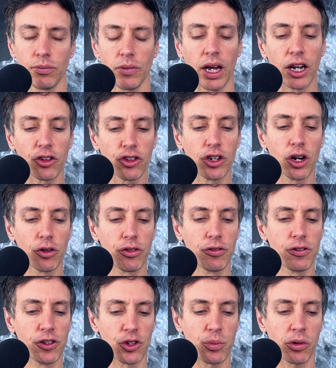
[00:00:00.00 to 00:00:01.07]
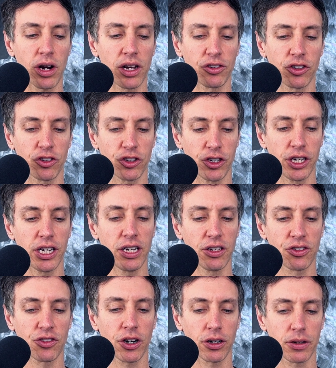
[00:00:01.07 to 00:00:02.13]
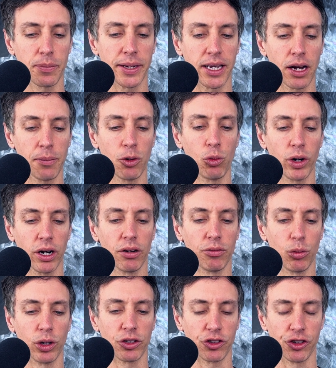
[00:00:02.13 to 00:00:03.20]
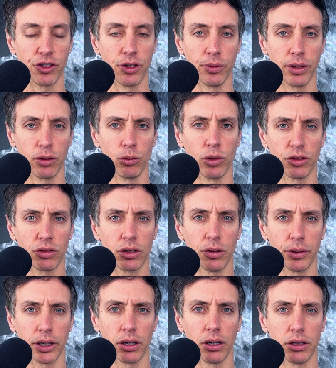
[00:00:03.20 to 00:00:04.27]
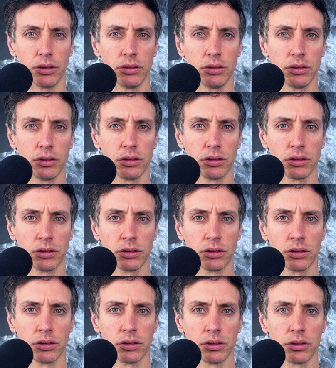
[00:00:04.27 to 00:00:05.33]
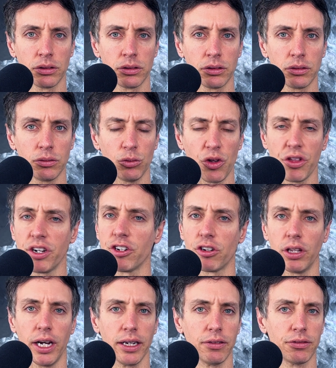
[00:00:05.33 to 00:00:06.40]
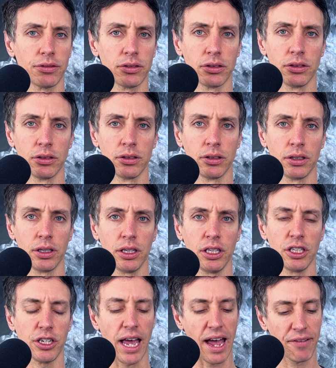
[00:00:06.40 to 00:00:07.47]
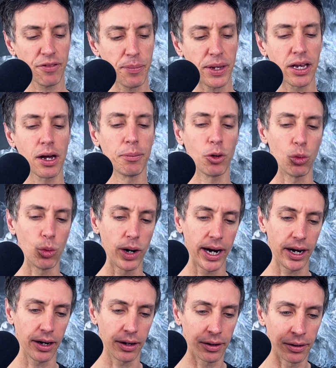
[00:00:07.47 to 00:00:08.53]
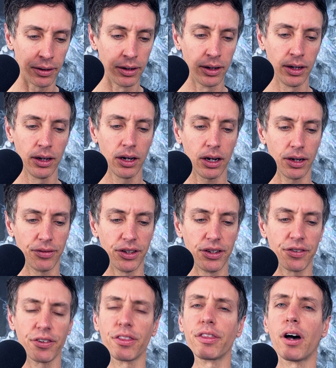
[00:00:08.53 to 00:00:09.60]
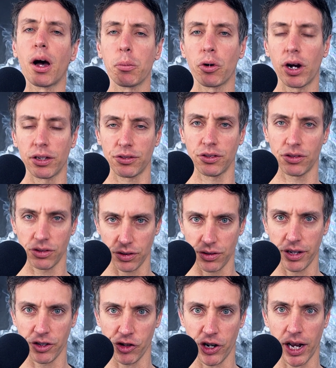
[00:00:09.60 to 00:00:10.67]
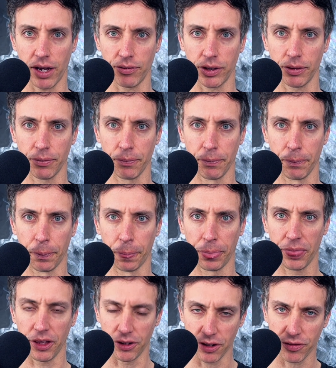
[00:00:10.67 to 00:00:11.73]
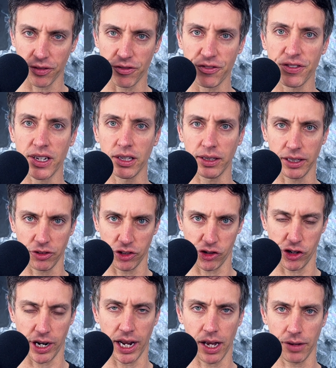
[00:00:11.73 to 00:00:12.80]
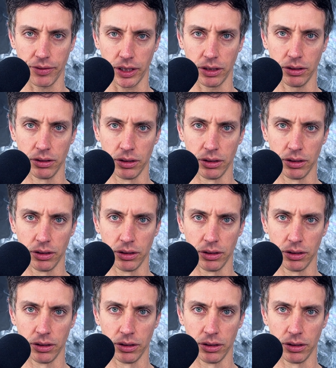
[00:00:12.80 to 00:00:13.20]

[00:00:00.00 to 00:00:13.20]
As you go through this process, you need to start to become aware of what you're doing and what's going on within your life. You have to become aware of the different thought processes that you're having, the different feelings that you're having.